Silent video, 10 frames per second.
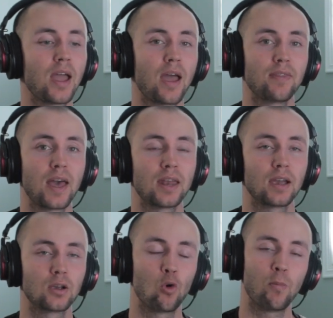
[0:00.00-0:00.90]
and then
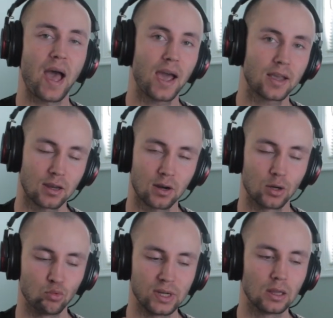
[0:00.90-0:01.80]
I go back, I
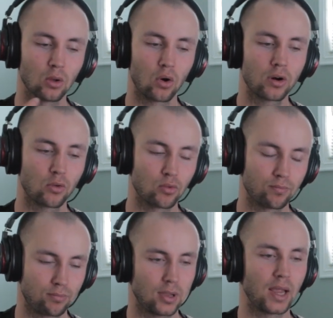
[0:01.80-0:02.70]
relearn or
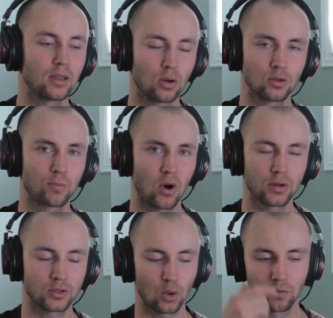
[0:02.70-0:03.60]
play those
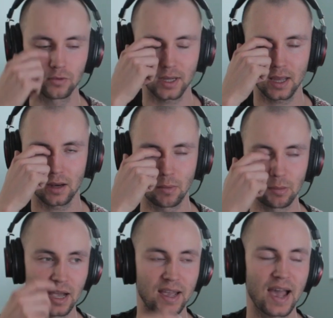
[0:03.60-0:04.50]
parts over again, and
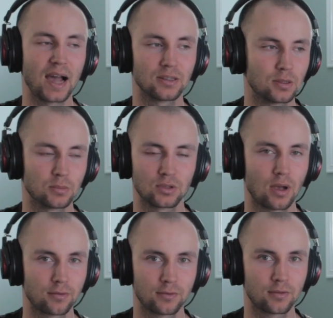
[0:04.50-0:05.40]
maybe I add some
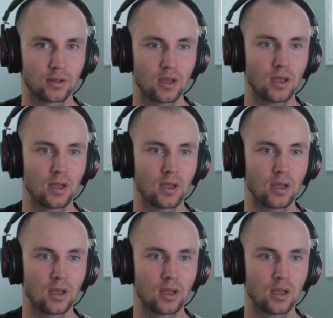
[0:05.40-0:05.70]
stuff.